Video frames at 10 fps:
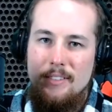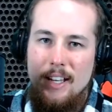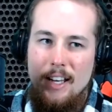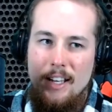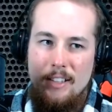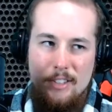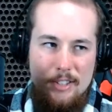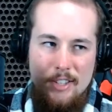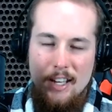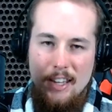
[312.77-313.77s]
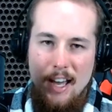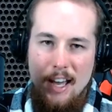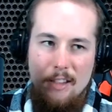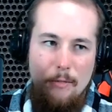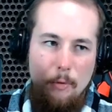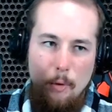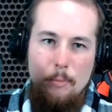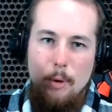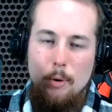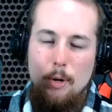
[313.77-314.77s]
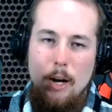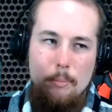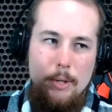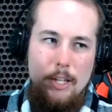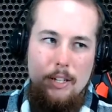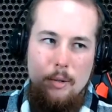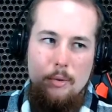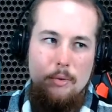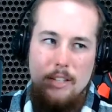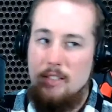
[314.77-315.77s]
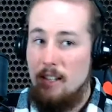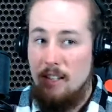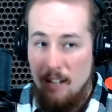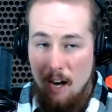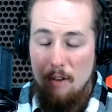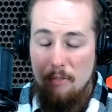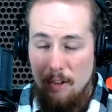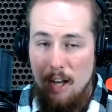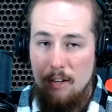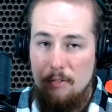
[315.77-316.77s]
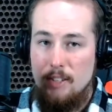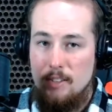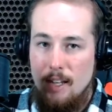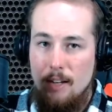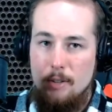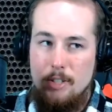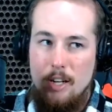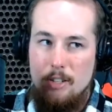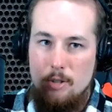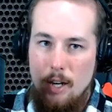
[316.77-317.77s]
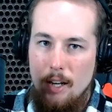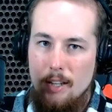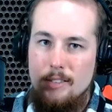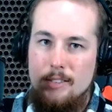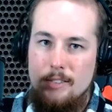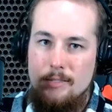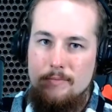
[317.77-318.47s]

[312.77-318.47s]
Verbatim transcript: And just like that, the Ford Motor Company, who gets an awful lot of its sales on trucks